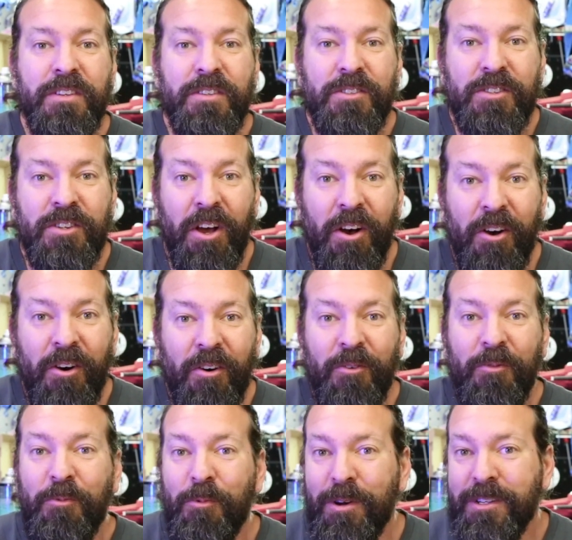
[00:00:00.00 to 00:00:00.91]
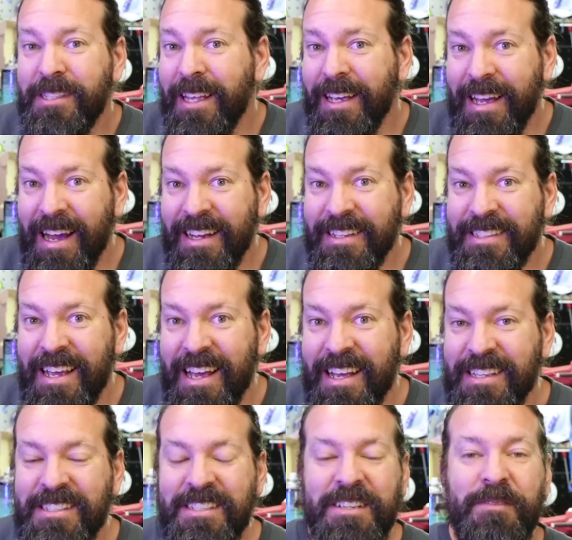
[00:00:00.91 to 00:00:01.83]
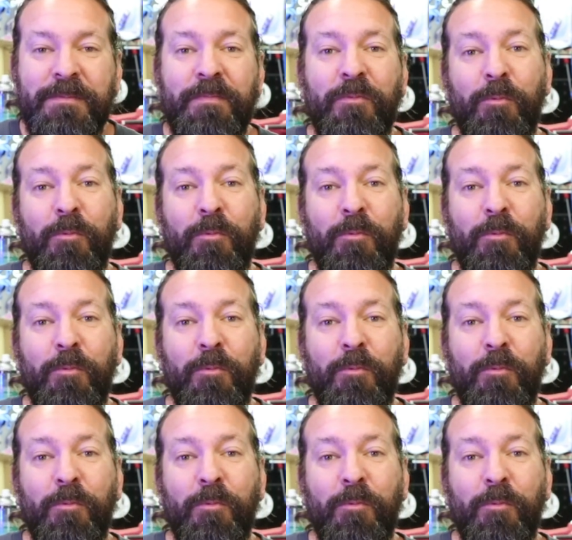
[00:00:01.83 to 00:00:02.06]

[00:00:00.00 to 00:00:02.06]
So, what's the contest?